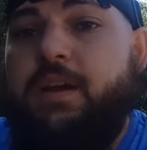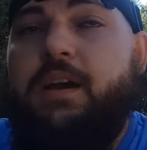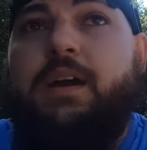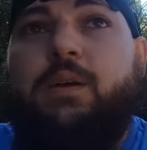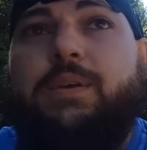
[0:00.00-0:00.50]

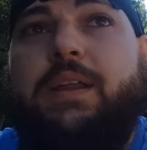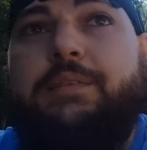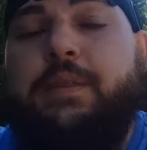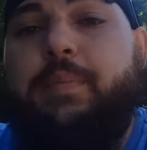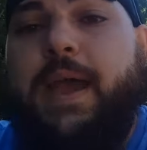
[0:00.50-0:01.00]
uh, we're kind of in
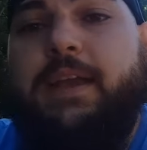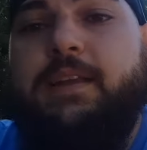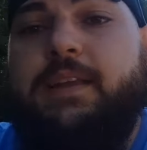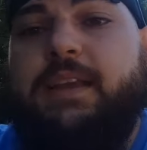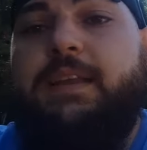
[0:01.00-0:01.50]
the back in
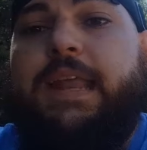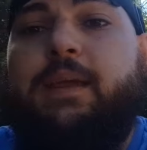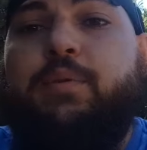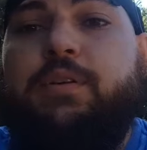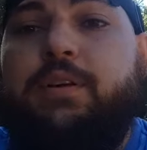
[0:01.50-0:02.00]
like a
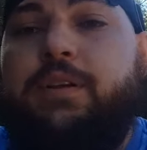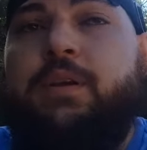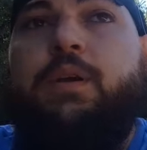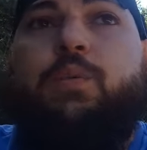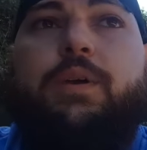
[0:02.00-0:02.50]
neighborhood
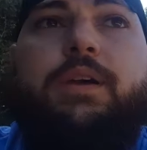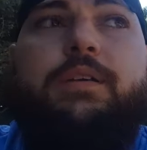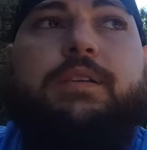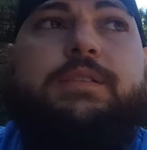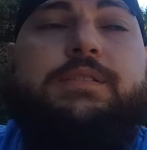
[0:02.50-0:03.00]
where
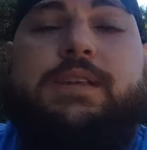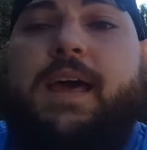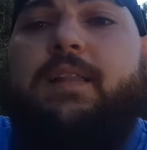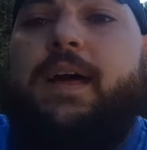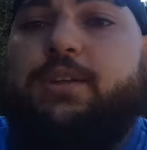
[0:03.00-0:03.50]
there's not
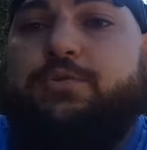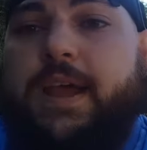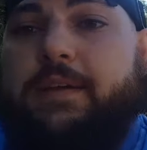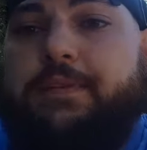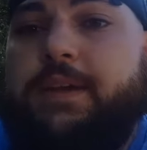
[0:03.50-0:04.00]
a lot of
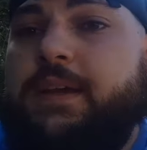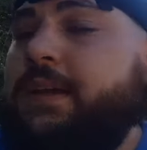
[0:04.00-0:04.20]
traffic.